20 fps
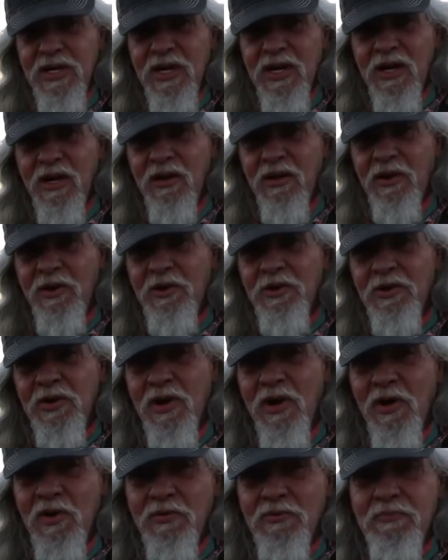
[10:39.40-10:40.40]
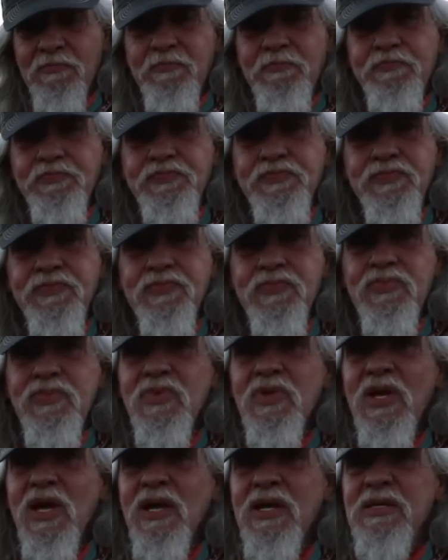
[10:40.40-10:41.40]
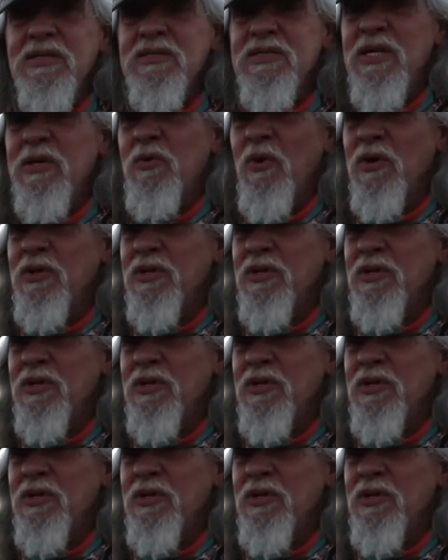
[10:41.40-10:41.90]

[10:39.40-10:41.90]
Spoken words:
alerting on and see what